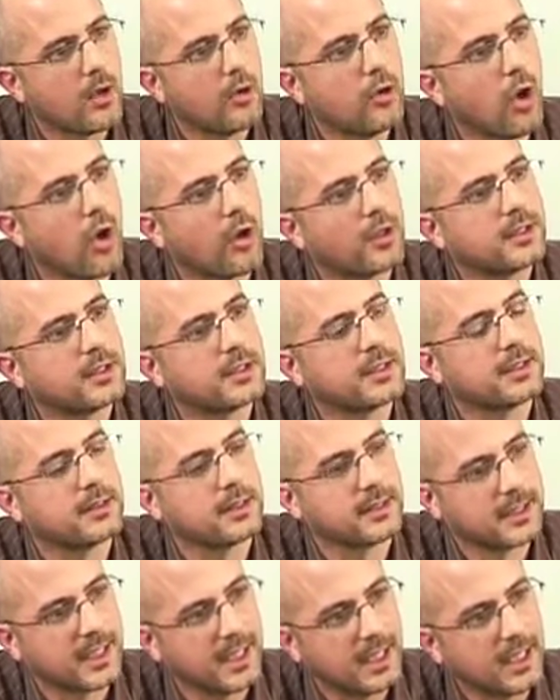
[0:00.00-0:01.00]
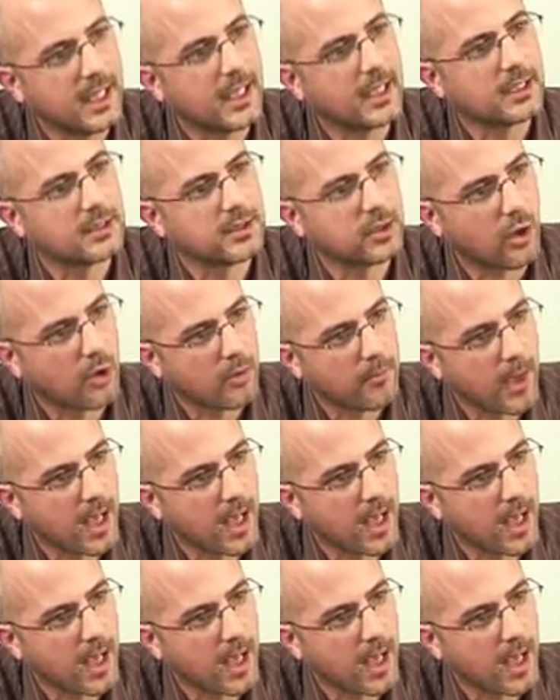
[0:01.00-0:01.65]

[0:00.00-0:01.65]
not seeking so